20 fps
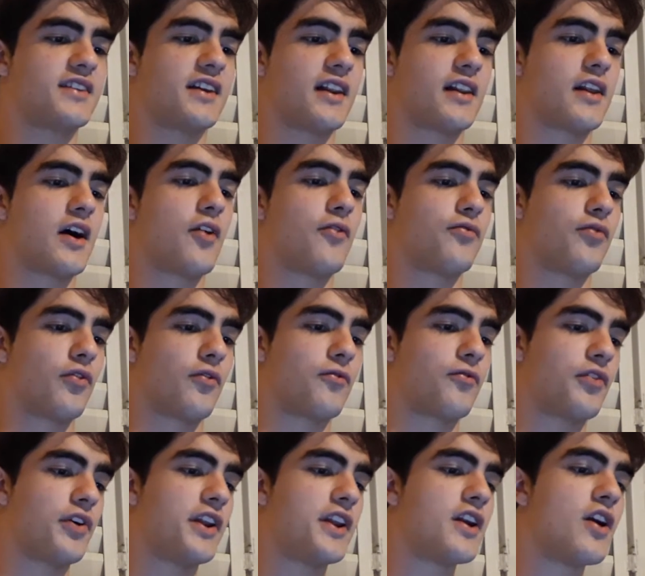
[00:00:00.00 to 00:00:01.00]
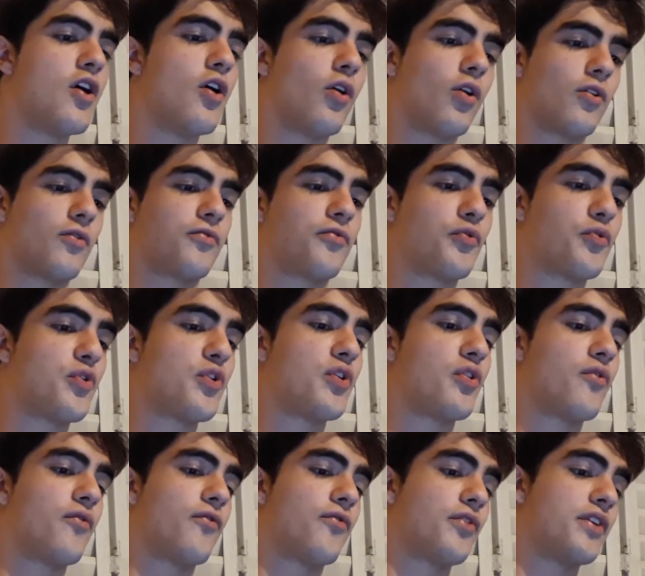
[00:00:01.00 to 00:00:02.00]
that allow for
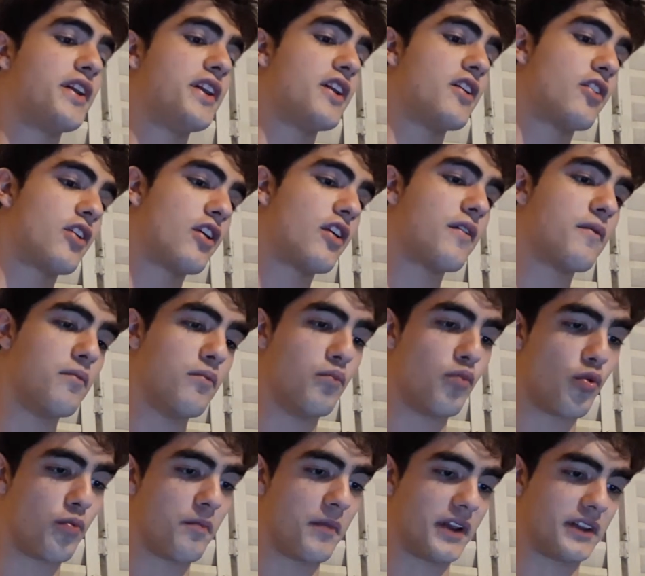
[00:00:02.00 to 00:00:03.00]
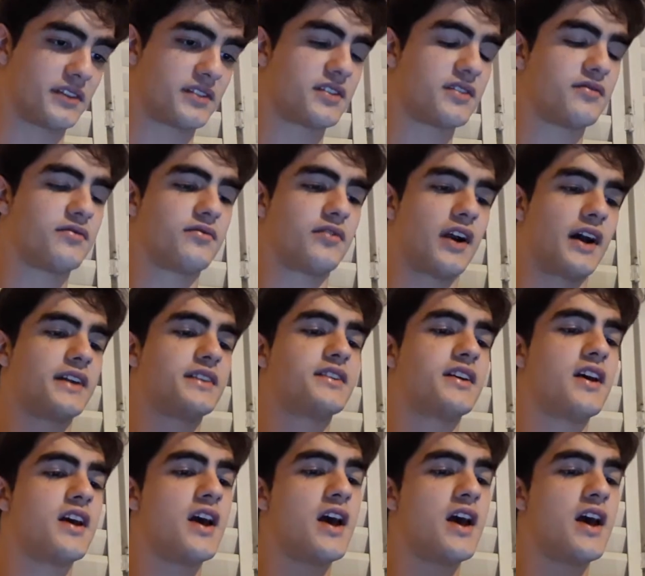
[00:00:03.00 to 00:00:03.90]
freer movement, right?